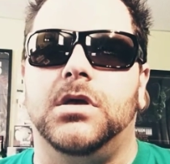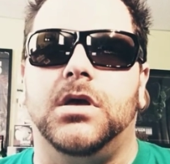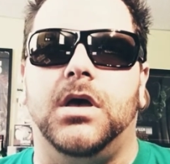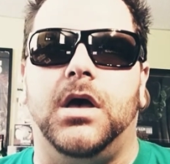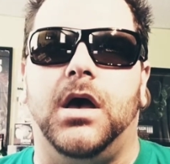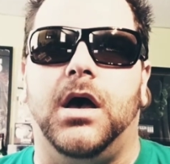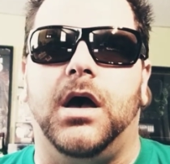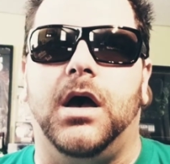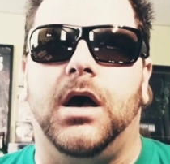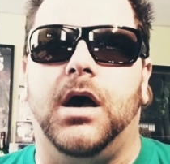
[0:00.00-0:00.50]

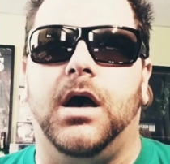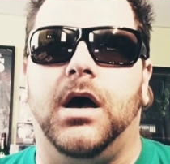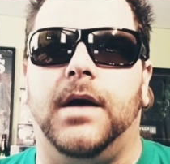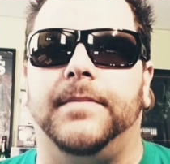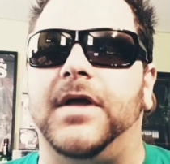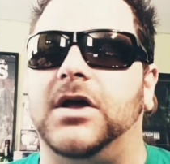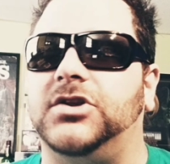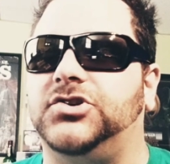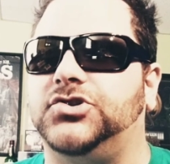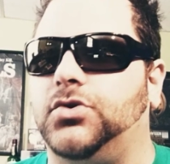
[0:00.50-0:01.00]
I'm
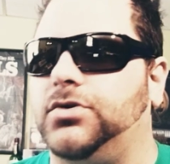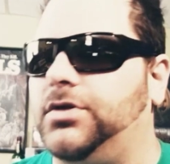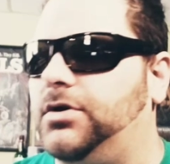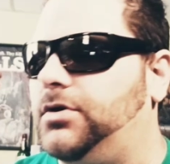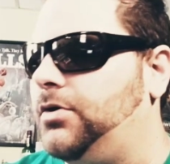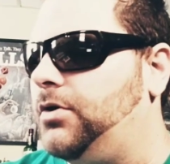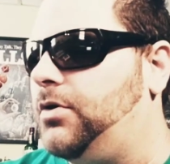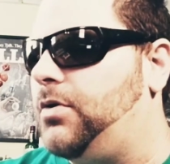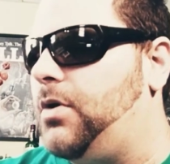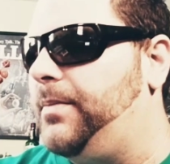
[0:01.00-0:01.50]
not sure, though.
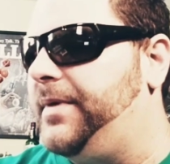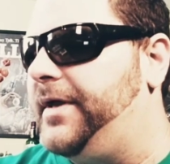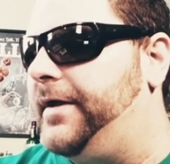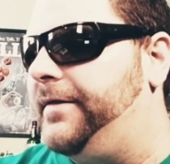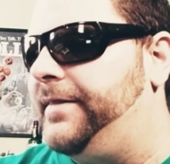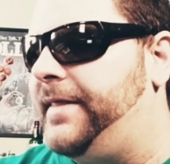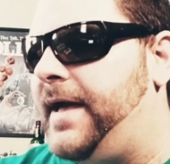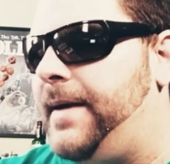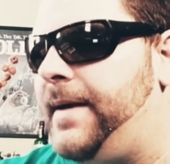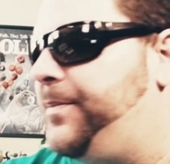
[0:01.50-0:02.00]
Don't quote me
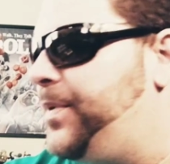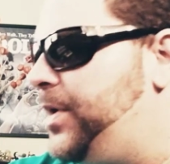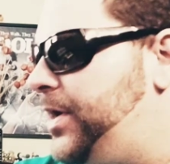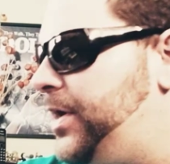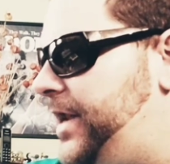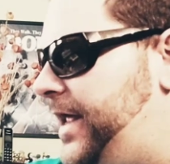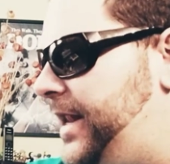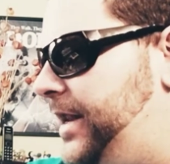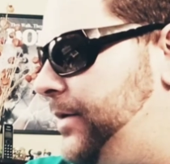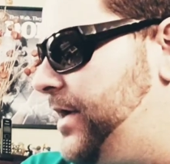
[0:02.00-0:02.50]
on that.
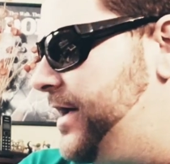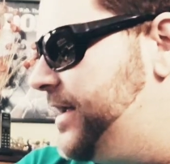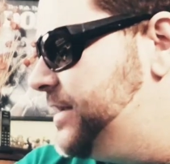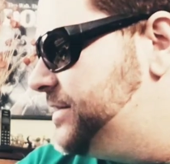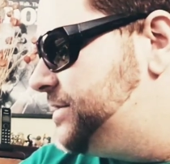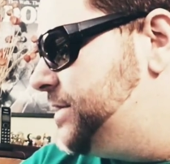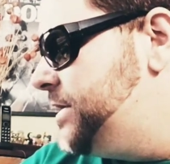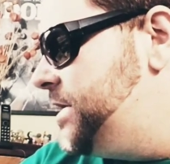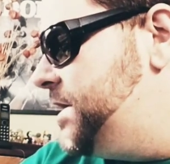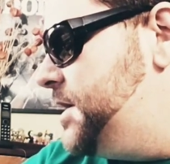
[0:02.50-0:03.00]
But anyways,